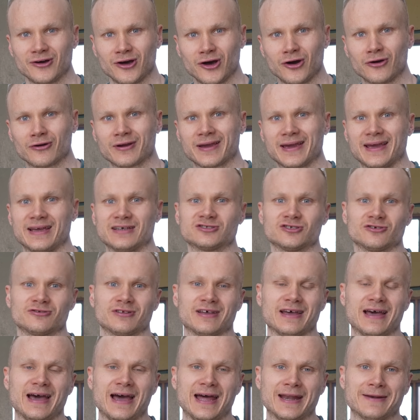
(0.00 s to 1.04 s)
Okay, so
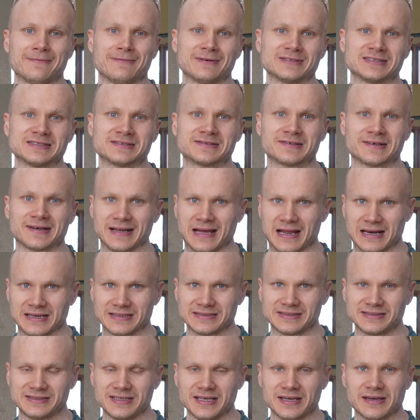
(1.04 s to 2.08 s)
the ad wasn't
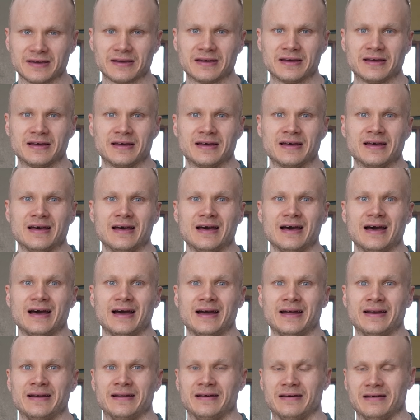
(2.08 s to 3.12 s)
realistic,
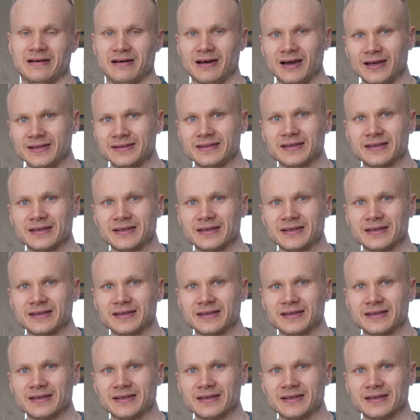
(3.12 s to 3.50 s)
and I